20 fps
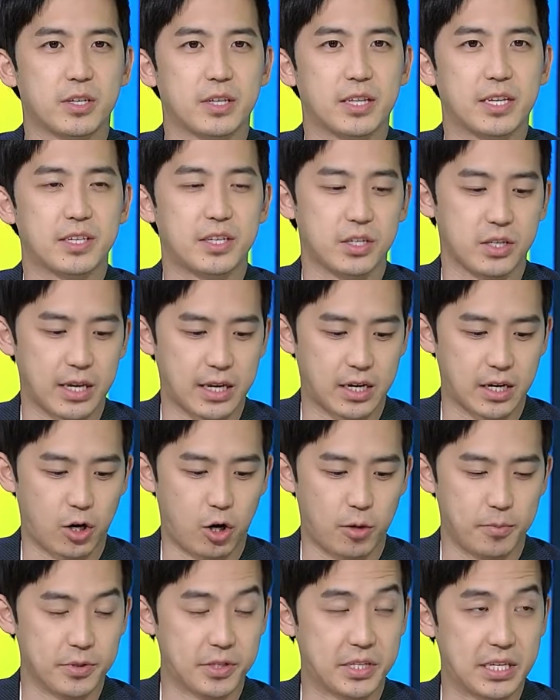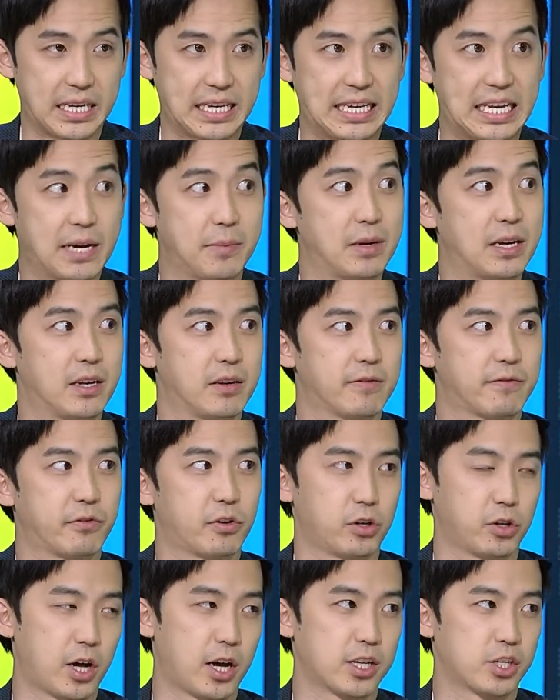this is like almost a gimme for
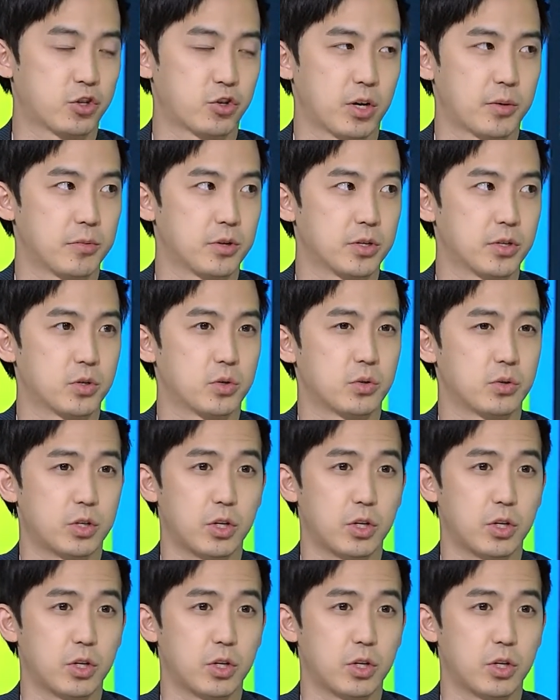a lot of streamers.